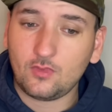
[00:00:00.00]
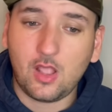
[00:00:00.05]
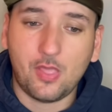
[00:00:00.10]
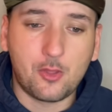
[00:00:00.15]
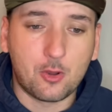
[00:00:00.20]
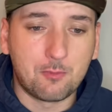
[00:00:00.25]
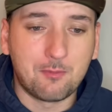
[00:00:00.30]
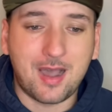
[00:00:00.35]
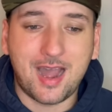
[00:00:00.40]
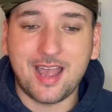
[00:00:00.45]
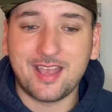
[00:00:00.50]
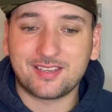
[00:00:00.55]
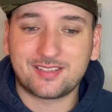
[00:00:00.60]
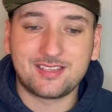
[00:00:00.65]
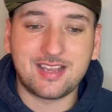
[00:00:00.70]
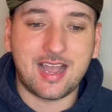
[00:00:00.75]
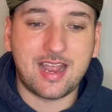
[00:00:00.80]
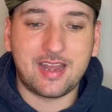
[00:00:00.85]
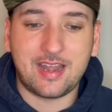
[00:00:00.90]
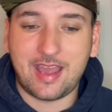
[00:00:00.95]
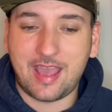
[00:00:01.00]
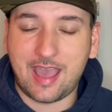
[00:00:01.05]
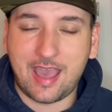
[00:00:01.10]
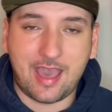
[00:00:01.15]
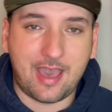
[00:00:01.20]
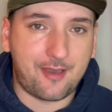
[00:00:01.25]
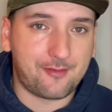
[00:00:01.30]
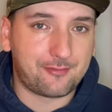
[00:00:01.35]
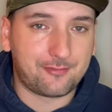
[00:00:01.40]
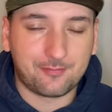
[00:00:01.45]
They're minus nine and a
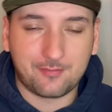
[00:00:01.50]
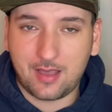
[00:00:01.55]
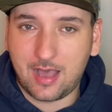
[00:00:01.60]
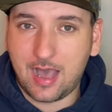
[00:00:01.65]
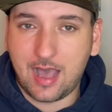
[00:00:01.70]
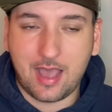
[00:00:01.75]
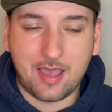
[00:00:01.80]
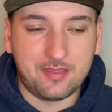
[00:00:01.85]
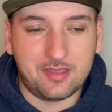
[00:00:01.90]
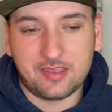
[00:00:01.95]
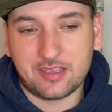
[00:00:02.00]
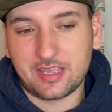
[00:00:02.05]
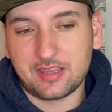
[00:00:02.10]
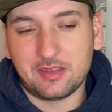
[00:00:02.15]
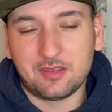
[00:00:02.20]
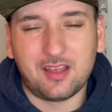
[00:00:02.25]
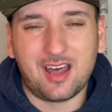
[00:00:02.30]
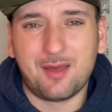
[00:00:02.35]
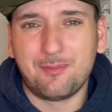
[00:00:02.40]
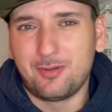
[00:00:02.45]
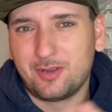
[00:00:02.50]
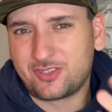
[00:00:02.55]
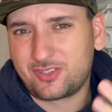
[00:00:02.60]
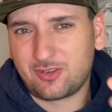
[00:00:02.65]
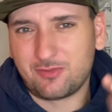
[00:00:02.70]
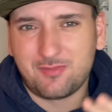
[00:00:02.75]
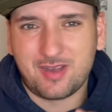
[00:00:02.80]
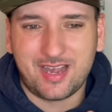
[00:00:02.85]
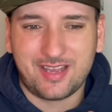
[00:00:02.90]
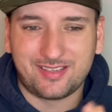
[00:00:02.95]
half. I, they, a lot of books
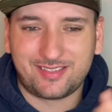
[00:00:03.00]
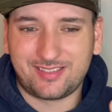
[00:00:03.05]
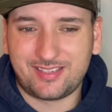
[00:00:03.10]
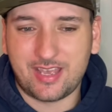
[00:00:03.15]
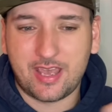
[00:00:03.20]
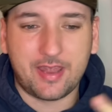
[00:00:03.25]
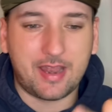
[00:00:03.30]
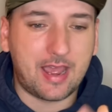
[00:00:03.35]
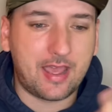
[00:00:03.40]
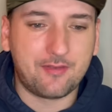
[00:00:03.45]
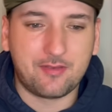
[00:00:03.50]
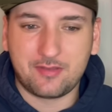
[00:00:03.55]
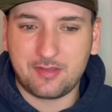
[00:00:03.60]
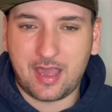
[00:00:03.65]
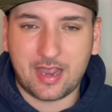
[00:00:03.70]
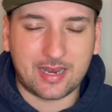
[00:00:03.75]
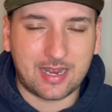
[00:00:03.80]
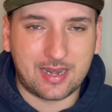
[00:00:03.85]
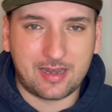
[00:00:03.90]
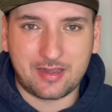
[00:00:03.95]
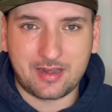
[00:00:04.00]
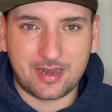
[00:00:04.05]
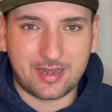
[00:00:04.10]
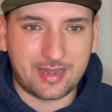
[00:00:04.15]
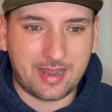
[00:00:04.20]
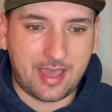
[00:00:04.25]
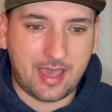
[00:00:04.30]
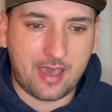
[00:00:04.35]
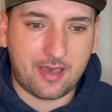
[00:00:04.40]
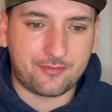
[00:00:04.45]
are minus 10. I haven't, I got a nine
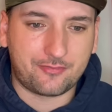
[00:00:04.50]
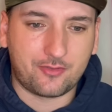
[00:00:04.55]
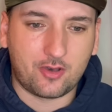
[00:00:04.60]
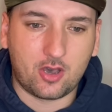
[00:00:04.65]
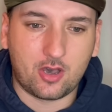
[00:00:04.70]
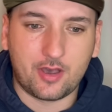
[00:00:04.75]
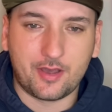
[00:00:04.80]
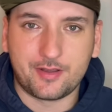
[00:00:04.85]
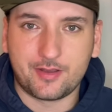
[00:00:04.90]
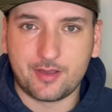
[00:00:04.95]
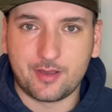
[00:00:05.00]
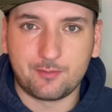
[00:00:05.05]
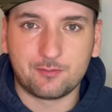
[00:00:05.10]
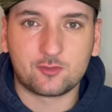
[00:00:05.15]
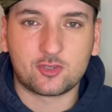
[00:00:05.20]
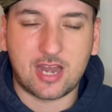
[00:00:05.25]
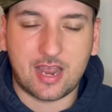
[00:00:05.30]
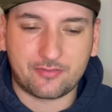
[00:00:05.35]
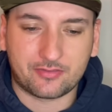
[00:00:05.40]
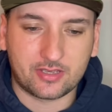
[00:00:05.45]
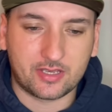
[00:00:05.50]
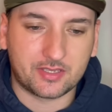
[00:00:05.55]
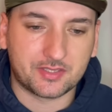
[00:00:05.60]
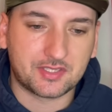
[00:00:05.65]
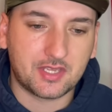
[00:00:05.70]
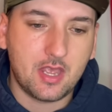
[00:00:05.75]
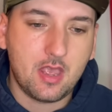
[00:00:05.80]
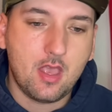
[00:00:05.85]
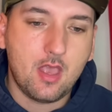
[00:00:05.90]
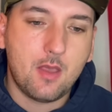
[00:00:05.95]
and a half on um,
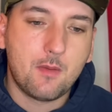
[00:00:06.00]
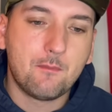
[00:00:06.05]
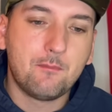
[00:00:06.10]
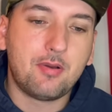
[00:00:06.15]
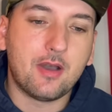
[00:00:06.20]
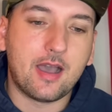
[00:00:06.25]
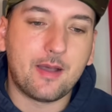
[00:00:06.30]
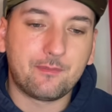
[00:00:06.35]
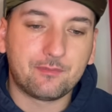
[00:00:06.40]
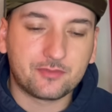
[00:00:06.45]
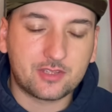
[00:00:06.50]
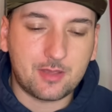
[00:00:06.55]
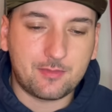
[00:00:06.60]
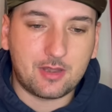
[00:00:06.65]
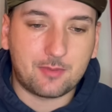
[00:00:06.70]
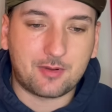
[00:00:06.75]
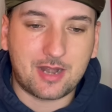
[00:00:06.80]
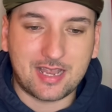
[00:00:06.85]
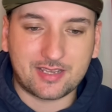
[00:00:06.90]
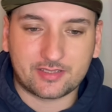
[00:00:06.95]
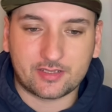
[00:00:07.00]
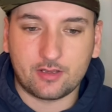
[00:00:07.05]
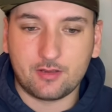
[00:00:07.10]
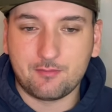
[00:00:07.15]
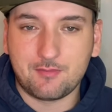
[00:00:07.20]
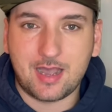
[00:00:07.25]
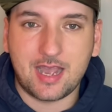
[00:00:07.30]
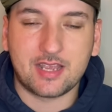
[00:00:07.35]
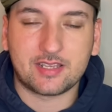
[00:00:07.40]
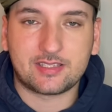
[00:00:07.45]
DraftKings. But give me Nebraska
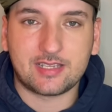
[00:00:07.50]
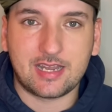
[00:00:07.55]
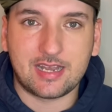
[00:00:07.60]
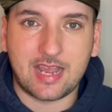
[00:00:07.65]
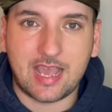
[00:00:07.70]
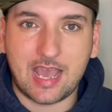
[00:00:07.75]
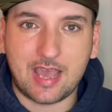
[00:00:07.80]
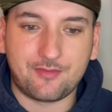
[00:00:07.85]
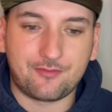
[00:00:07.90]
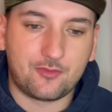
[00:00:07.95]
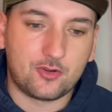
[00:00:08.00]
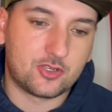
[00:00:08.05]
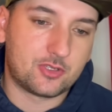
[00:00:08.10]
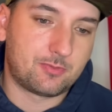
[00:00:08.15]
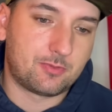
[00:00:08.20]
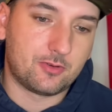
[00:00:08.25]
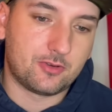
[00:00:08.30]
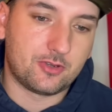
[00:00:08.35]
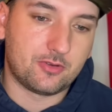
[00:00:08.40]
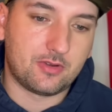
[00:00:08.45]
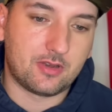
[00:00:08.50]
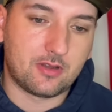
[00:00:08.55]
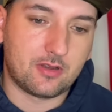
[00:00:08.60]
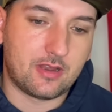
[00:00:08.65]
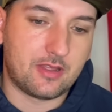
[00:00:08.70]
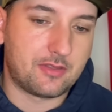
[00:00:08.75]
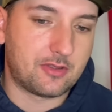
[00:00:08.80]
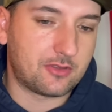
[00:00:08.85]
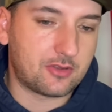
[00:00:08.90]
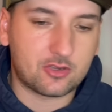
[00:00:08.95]
minus nine and a half versus Purdue here
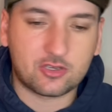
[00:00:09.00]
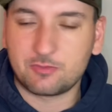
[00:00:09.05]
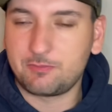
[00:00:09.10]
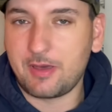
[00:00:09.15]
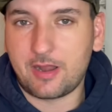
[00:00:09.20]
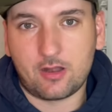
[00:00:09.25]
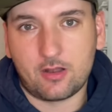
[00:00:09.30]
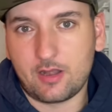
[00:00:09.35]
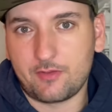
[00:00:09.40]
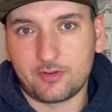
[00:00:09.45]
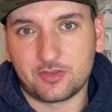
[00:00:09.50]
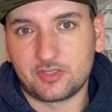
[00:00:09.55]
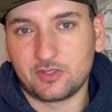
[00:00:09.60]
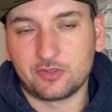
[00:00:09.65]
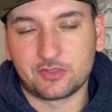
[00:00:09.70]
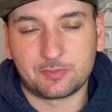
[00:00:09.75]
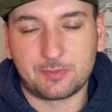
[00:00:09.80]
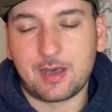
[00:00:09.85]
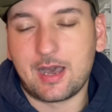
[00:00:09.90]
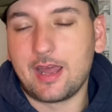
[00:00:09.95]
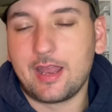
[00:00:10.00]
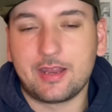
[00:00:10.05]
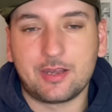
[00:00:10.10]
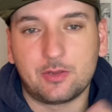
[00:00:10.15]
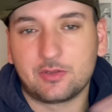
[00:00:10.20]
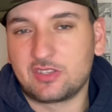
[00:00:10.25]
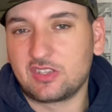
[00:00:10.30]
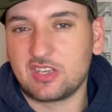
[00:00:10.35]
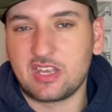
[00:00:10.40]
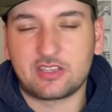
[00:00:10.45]
today. They're just better in every single spot. And
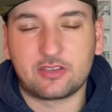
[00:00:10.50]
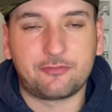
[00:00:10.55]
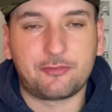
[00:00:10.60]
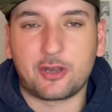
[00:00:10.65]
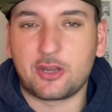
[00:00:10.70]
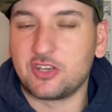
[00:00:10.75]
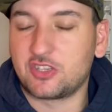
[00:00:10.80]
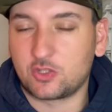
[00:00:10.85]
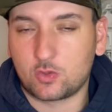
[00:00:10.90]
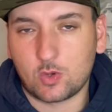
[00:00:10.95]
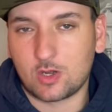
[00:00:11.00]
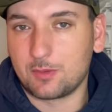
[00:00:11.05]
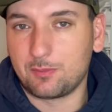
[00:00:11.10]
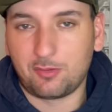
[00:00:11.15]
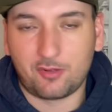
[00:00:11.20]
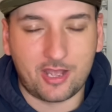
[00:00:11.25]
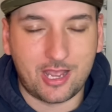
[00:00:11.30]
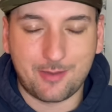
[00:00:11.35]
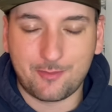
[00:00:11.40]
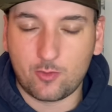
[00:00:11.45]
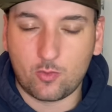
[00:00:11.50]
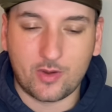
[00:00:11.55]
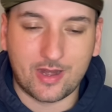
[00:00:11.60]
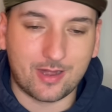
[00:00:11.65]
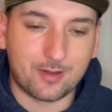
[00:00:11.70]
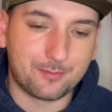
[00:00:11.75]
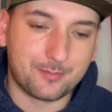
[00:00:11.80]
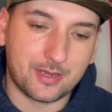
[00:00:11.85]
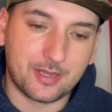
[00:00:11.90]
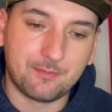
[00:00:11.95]
it's, it's a very square play, I'm
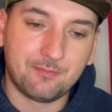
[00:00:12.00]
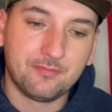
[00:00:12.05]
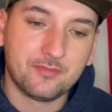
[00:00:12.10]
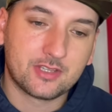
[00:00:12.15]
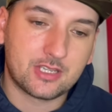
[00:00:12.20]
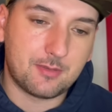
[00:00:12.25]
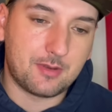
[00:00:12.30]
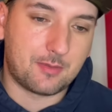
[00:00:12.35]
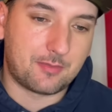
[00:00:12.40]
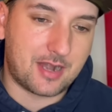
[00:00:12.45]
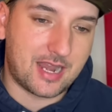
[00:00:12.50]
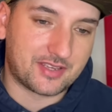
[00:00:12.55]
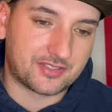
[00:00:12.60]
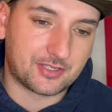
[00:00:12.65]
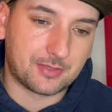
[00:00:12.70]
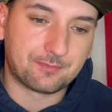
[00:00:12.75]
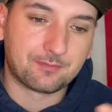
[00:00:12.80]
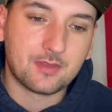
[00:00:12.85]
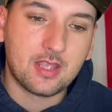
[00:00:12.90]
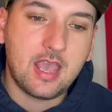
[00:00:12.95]
aware, but give me Nebraska.